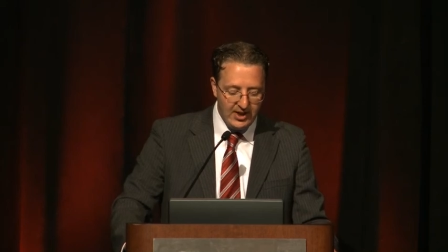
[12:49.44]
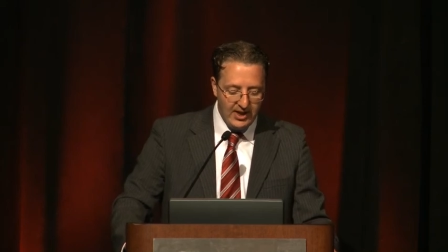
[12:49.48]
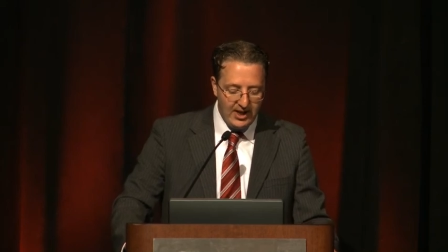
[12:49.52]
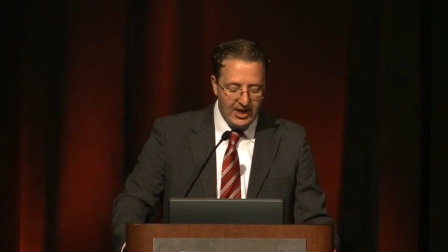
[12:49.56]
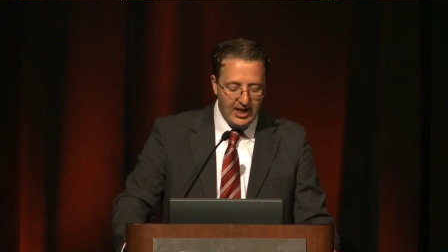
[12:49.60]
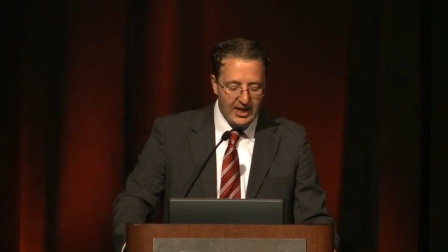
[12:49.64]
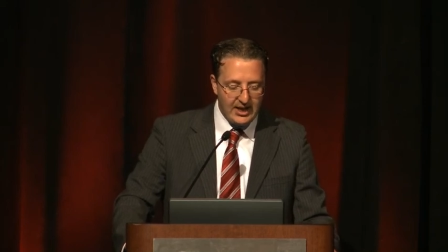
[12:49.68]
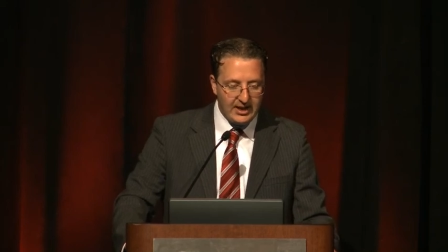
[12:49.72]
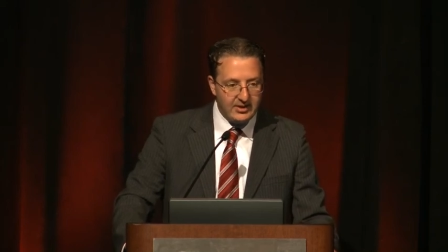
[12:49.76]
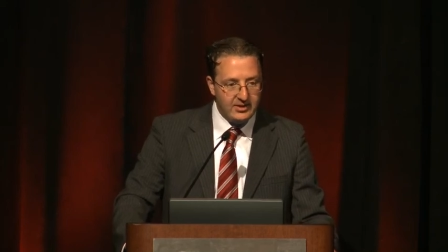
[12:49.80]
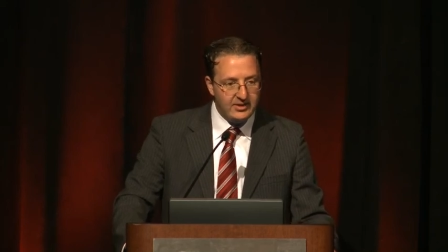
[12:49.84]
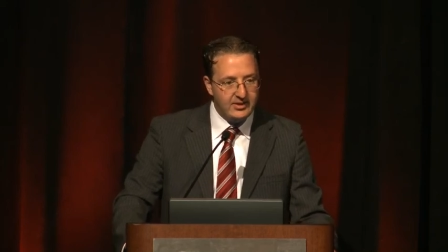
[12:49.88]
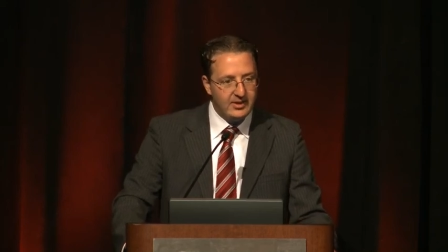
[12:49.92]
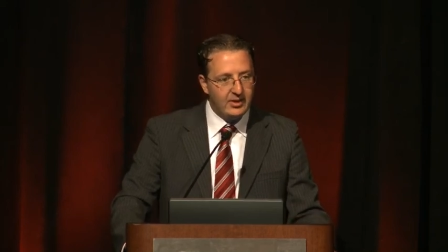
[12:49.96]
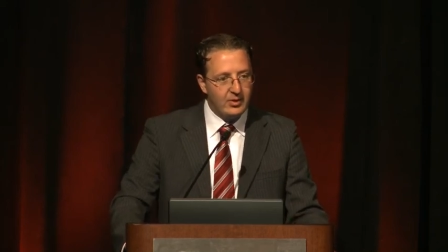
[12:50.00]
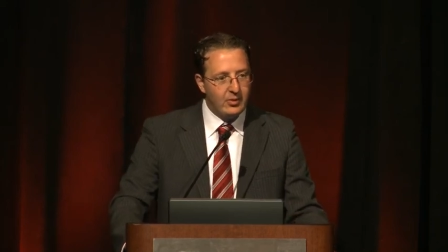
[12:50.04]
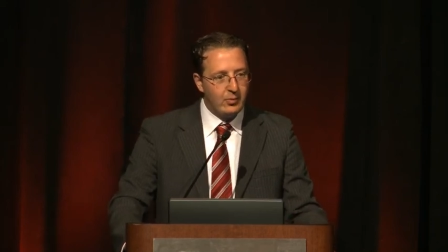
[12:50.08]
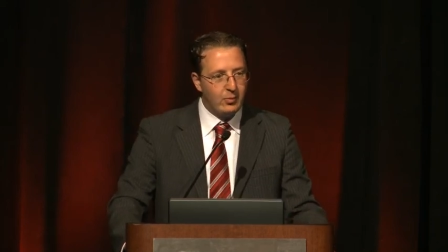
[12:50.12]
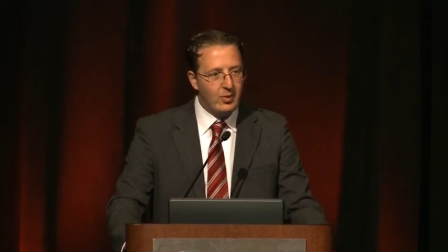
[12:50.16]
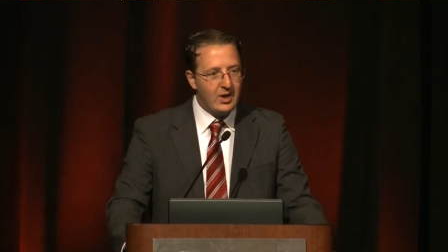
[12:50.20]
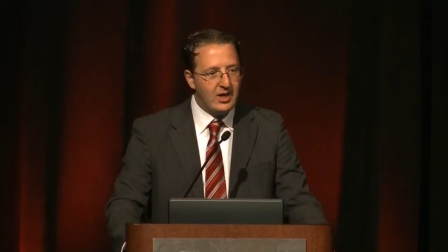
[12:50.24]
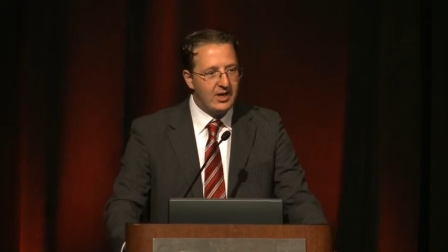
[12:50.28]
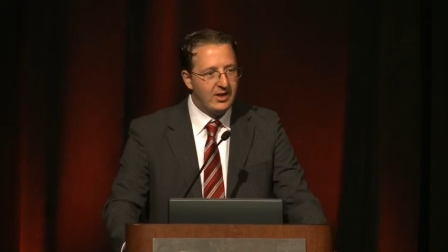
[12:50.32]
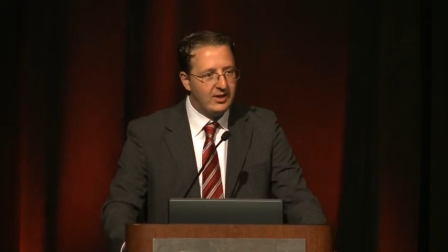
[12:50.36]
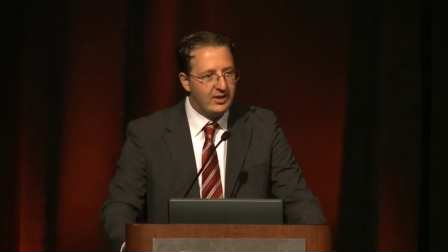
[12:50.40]
And
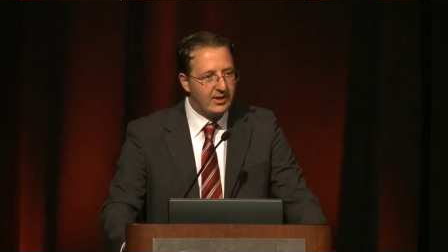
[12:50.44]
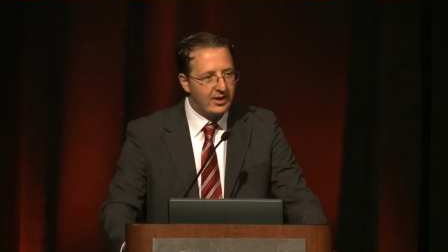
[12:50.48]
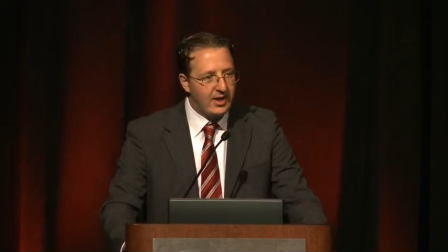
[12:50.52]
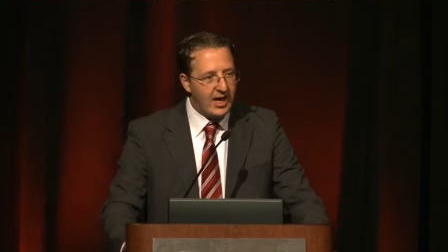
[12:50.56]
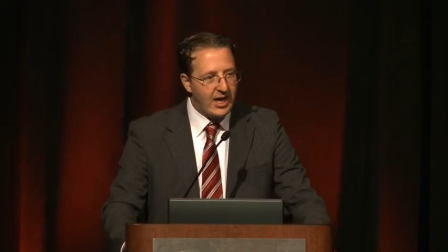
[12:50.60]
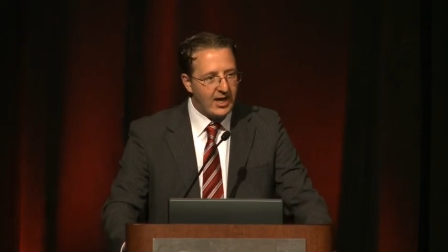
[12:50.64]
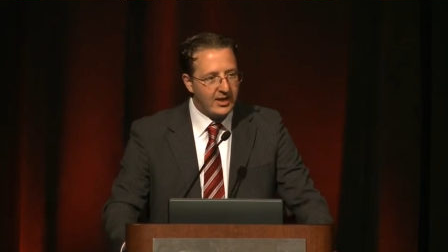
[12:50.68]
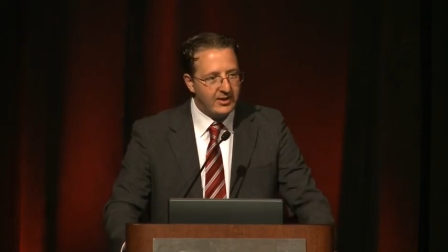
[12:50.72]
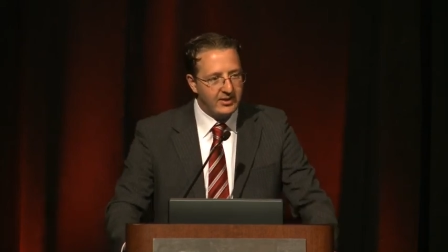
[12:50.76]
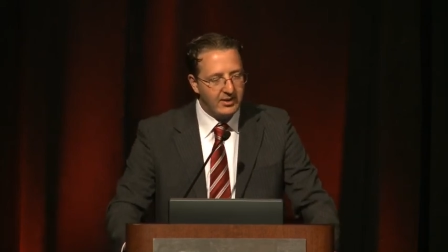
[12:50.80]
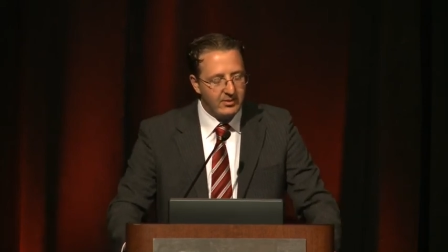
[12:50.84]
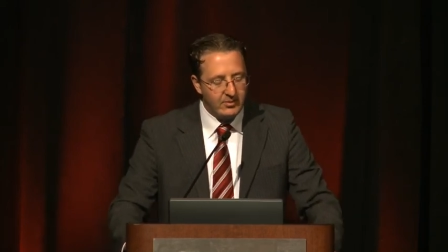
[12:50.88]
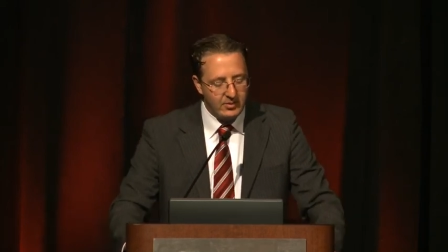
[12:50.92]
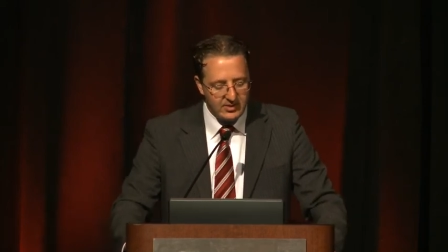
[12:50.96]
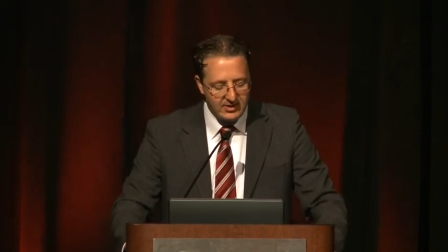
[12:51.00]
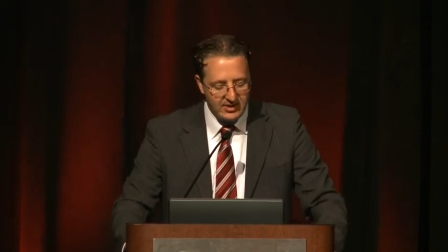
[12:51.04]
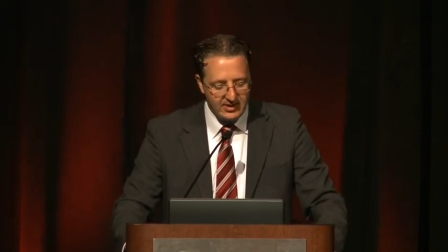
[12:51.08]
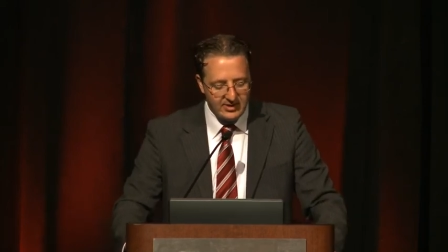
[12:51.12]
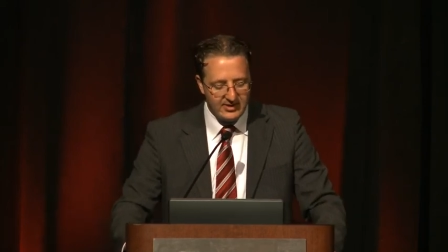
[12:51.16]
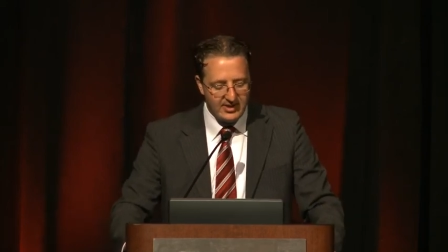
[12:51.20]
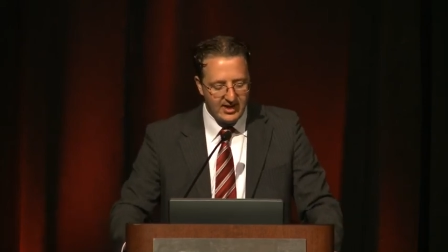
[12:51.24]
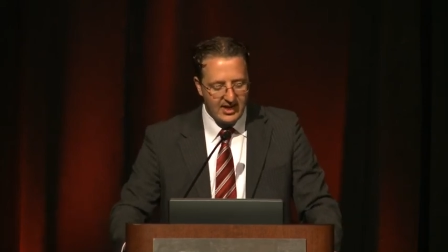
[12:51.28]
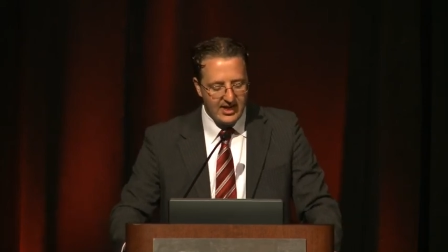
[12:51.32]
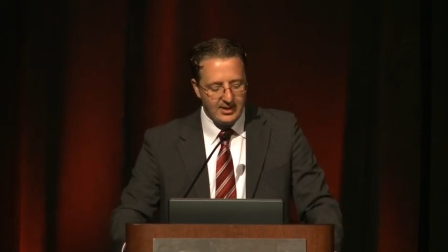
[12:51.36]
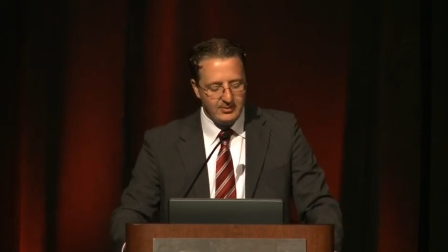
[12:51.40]
the
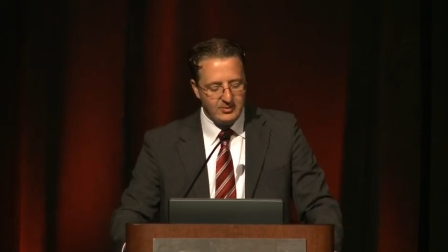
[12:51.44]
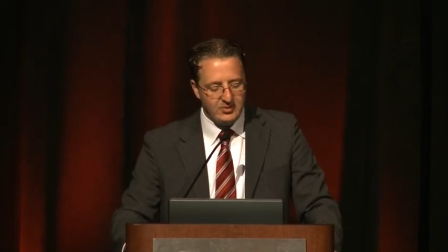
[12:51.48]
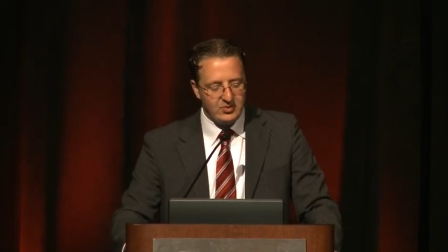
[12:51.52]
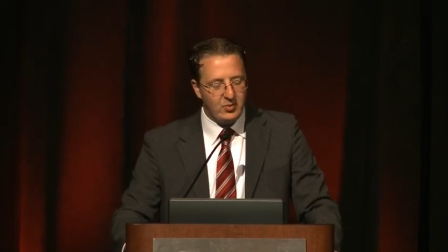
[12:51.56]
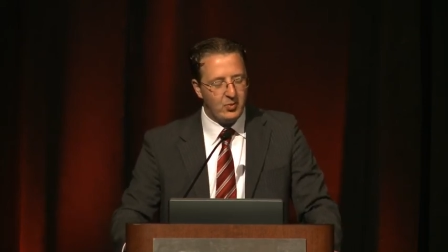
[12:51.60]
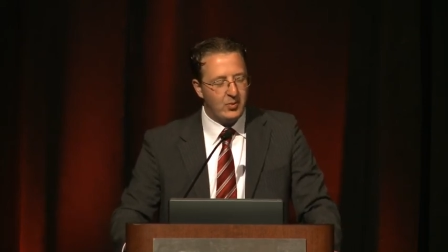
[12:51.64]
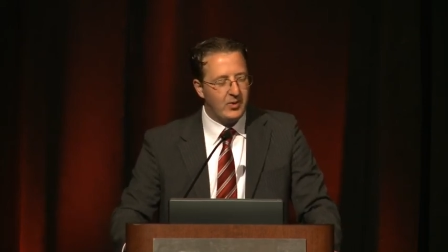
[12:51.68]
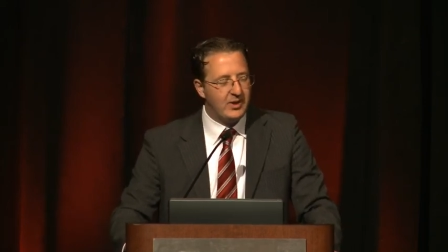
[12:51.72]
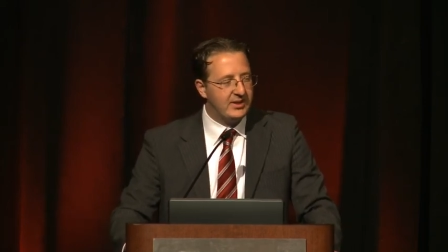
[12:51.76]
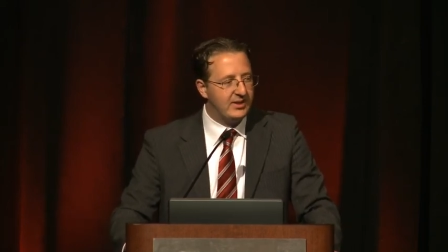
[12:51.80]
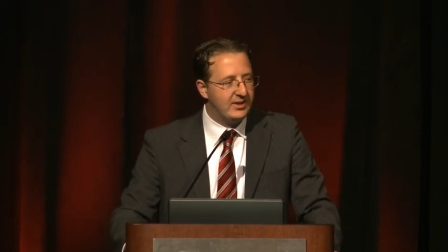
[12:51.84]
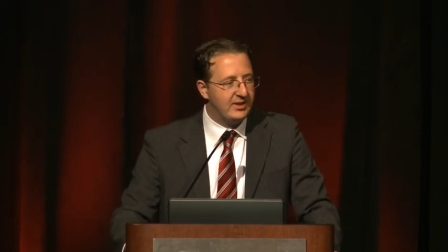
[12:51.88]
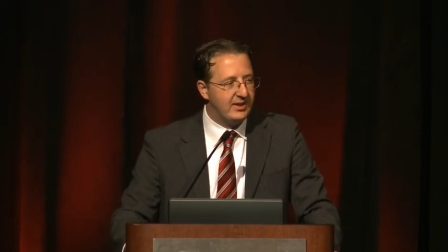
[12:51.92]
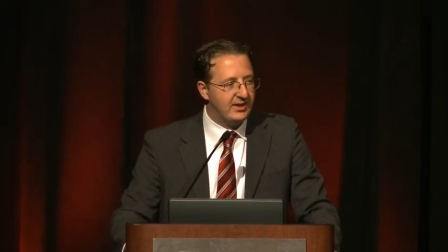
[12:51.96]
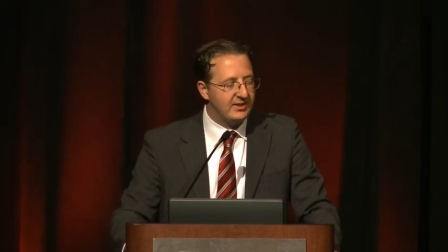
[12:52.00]
times when